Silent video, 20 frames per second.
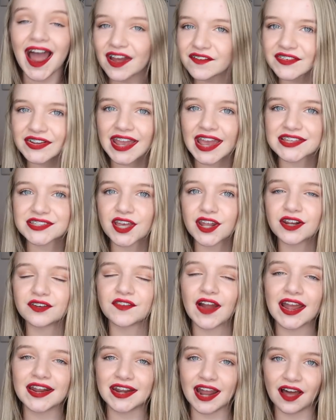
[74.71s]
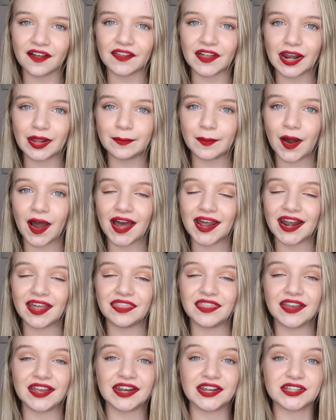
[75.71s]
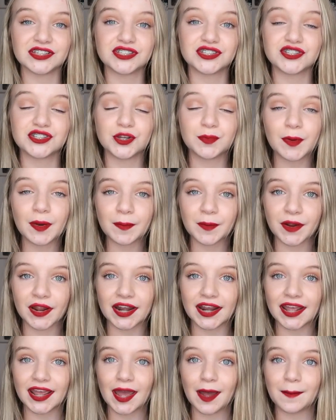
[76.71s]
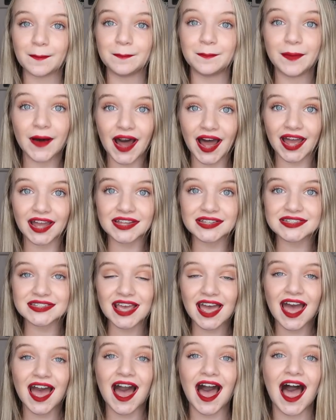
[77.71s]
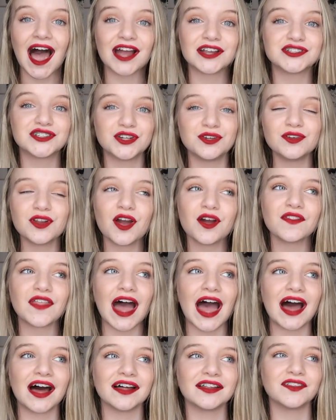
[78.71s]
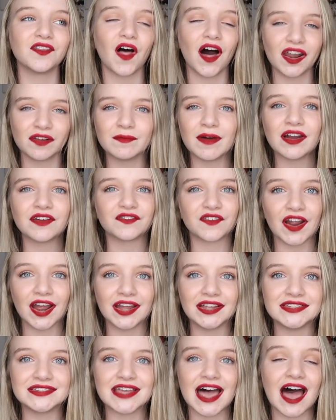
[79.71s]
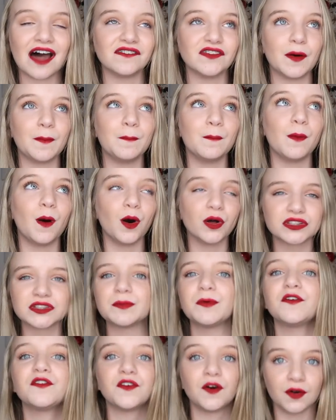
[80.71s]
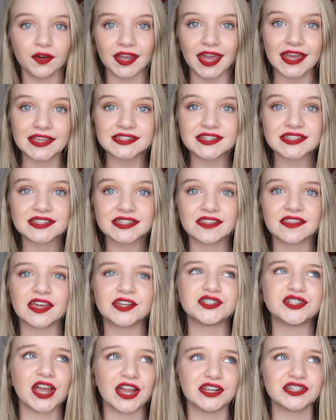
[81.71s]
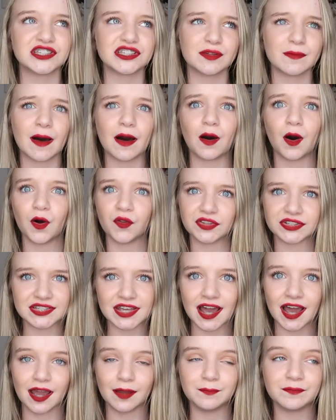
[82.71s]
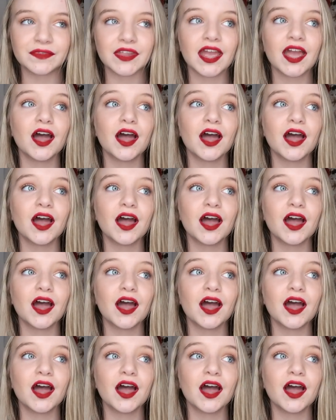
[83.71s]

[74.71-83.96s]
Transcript: I have a case on it right now that I bought and I think it is super pretty, but I do know that a lot of my friends have multiple phone cases and they change them out all the time.